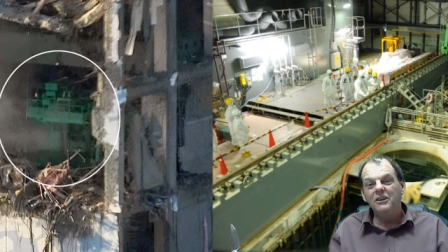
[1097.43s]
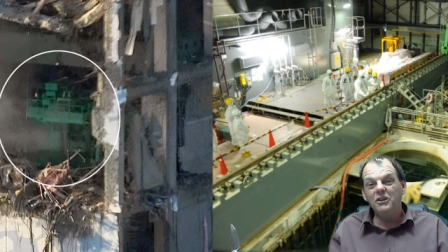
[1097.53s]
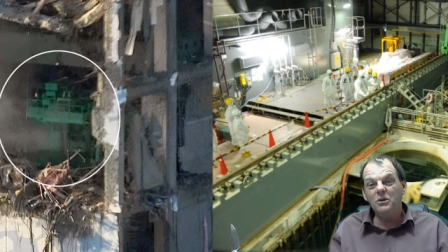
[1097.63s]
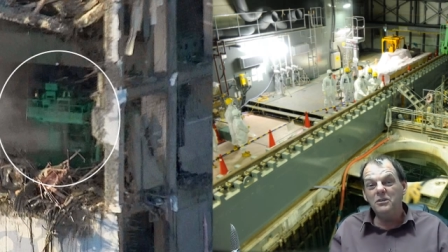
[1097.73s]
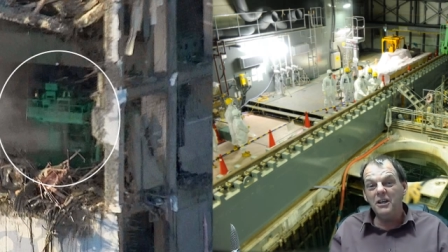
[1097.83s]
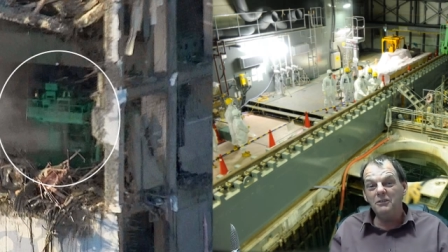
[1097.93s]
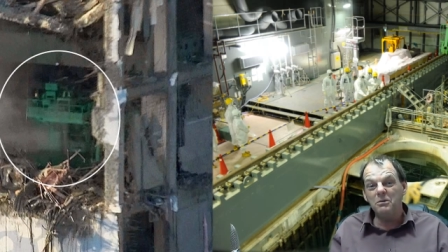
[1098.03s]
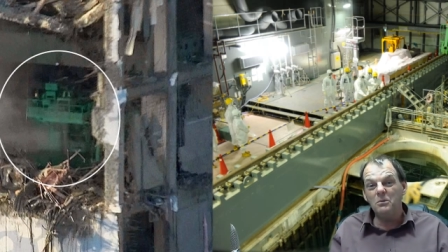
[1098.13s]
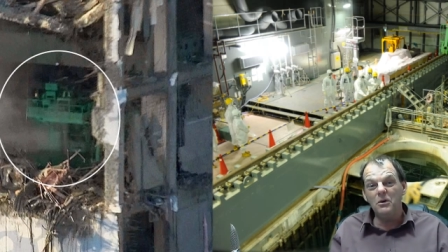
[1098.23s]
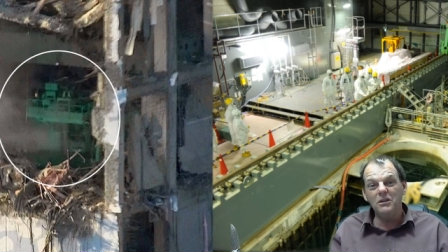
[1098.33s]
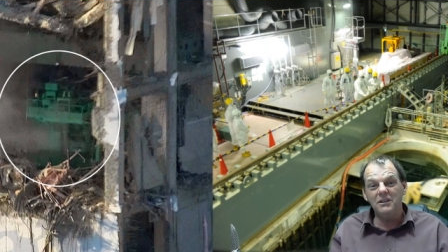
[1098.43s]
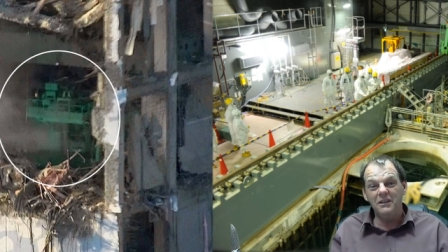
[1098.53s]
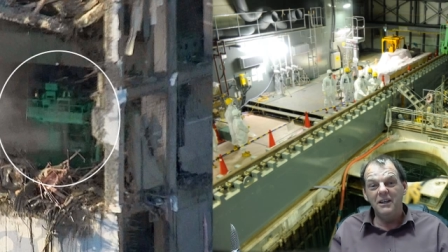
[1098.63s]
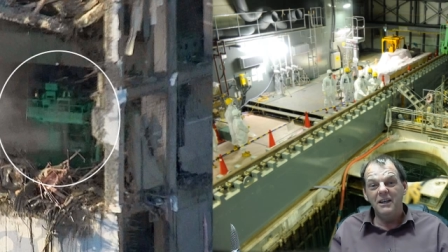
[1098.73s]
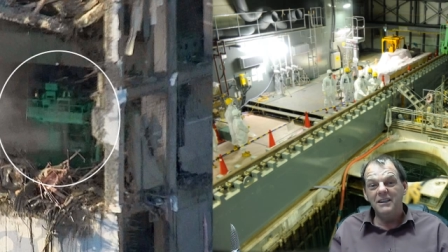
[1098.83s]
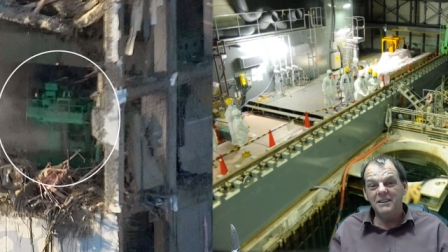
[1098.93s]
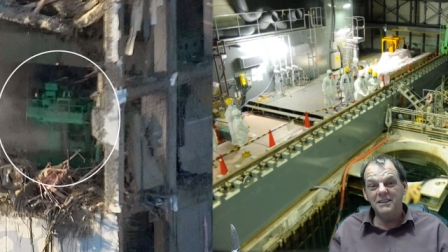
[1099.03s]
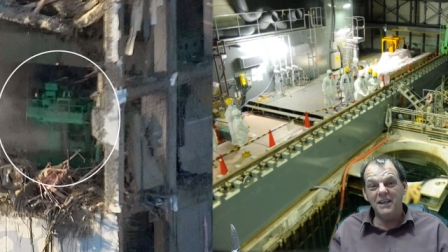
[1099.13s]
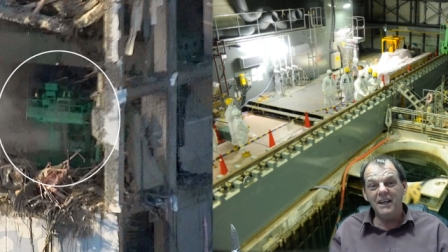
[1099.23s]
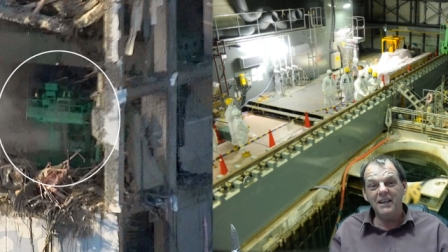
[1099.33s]
do you think for one
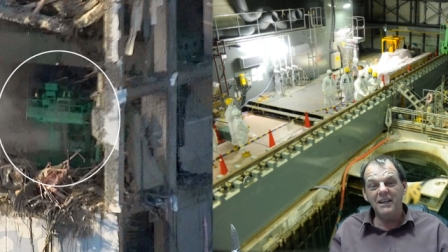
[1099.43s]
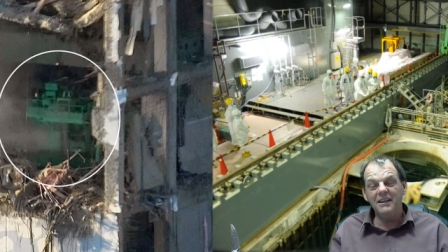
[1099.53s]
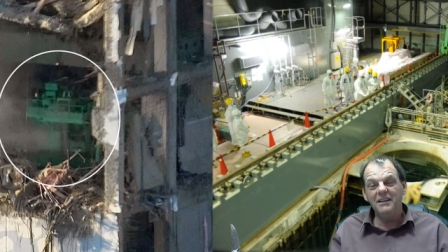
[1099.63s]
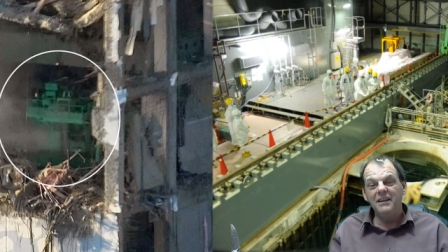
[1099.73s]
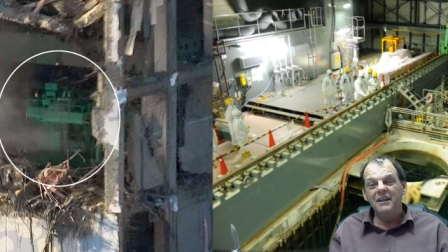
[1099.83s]
second